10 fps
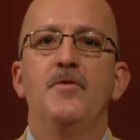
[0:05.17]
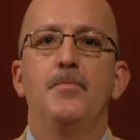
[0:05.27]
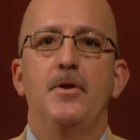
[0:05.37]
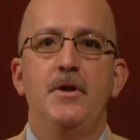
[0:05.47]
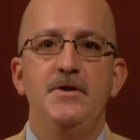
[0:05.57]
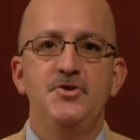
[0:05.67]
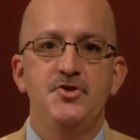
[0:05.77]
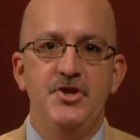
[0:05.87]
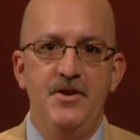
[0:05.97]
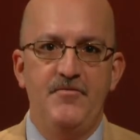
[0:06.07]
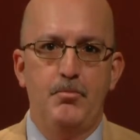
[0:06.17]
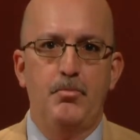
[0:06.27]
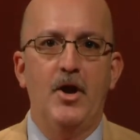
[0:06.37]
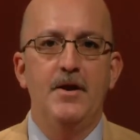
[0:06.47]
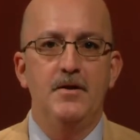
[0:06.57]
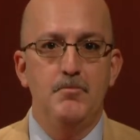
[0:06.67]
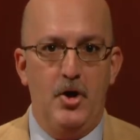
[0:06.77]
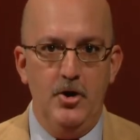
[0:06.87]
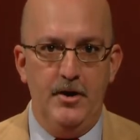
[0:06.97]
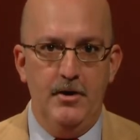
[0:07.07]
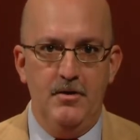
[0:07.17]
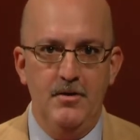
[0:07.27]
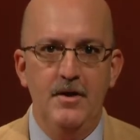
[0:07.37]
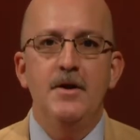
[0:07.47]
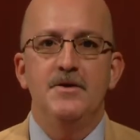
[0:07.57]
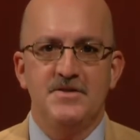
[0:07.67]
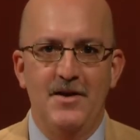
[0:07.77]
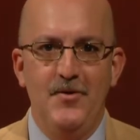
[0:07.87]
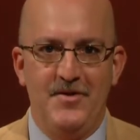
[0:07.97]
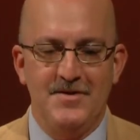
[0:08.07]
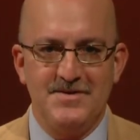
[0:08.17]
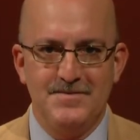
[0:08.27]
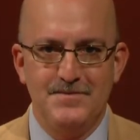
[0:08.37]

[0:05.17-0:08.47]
Police Chief Brandon Barnhill. Stay with us.